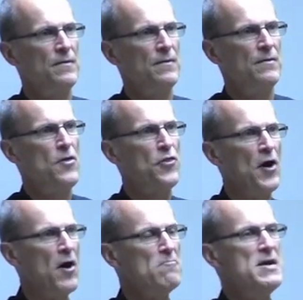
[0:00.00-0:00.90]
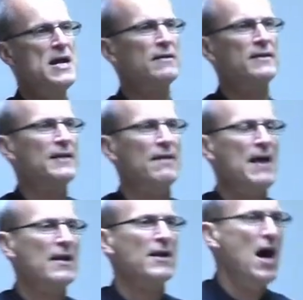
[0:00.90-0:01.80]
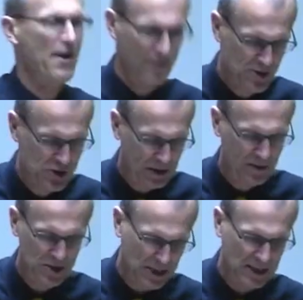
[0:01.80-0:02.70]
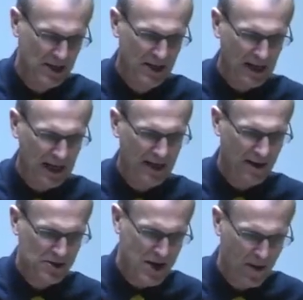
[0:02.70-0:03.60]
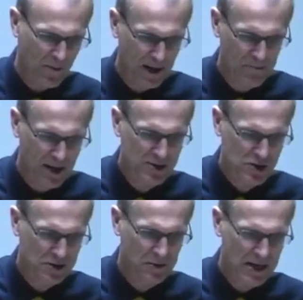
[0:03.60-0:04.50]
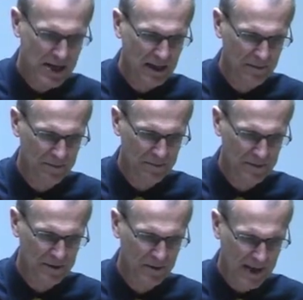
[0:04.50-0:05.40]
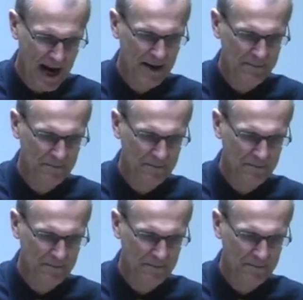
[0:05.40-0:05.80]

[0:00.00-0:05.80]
The thought being that that, that God of the Jews, he, he, there's not really much to him. Okay?